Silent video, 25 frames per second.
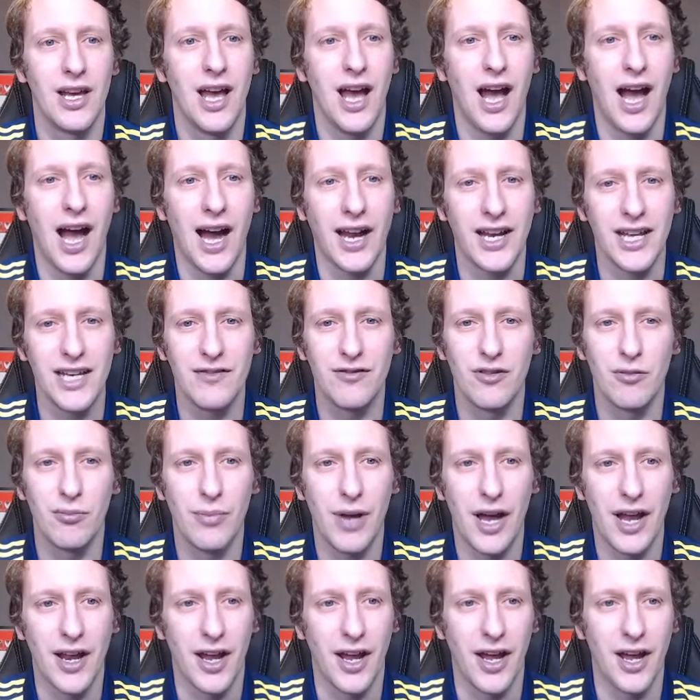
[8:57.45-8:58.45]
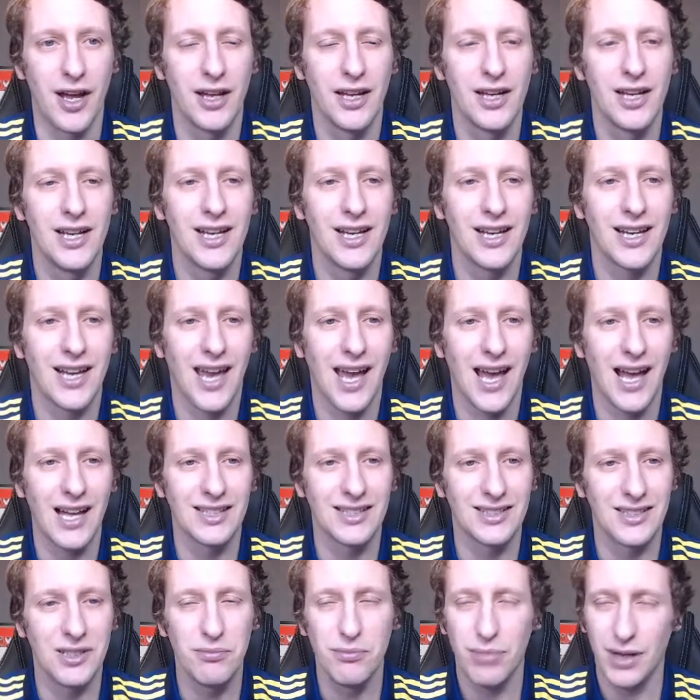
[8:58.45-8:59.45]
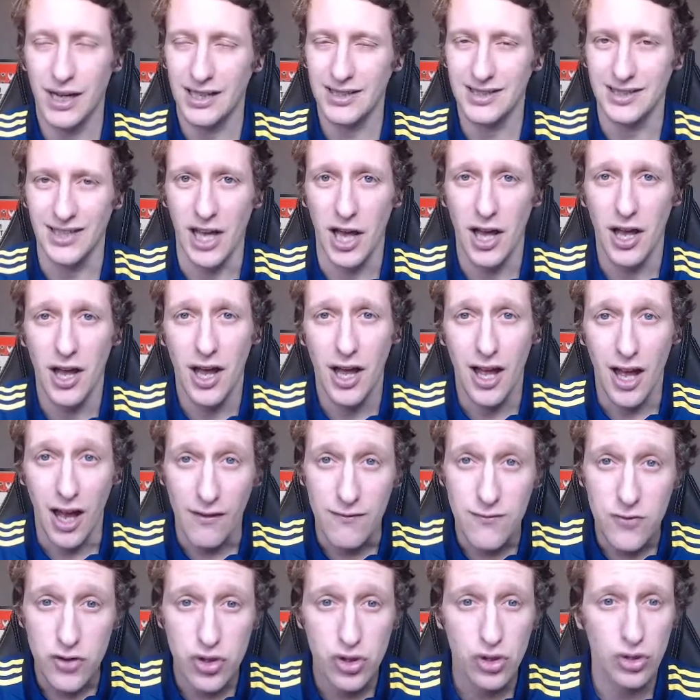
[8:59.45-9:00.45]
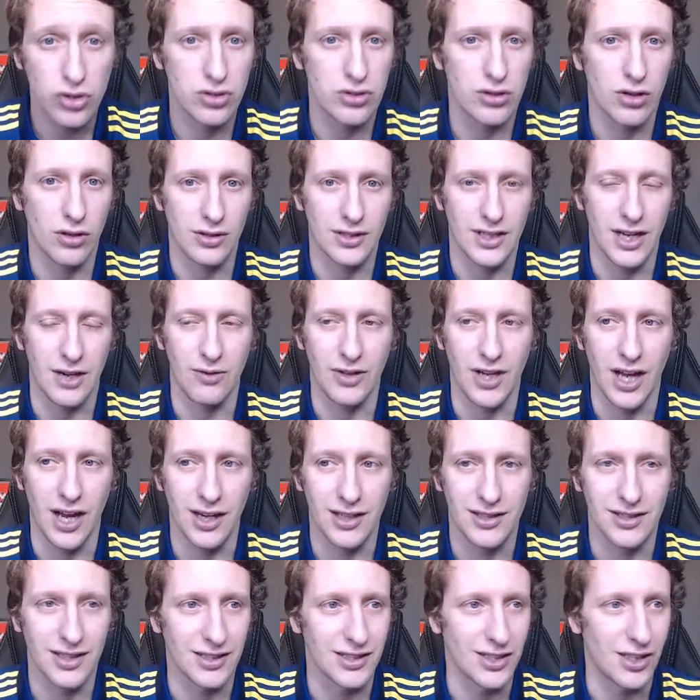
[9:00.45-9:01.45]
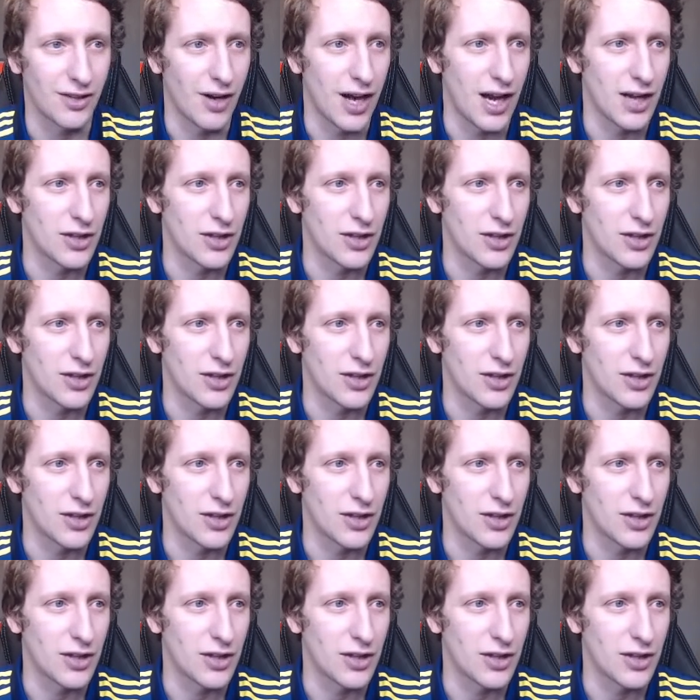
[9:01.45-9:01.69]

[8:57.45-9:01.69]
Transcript: And even better, Kasimpasa have just knocked out Galatasaray.